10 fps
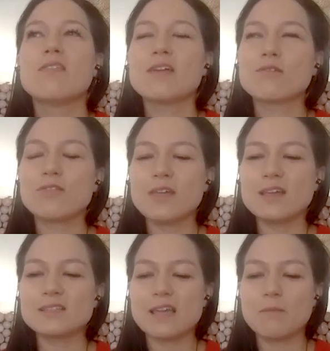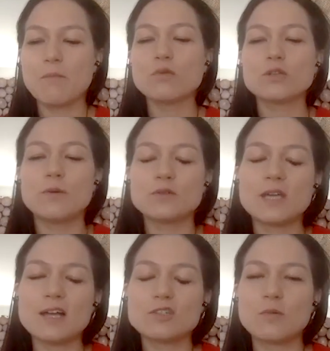The other thing is like multiple
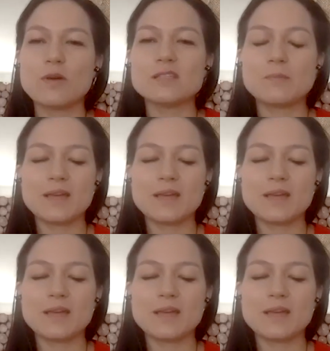touch points,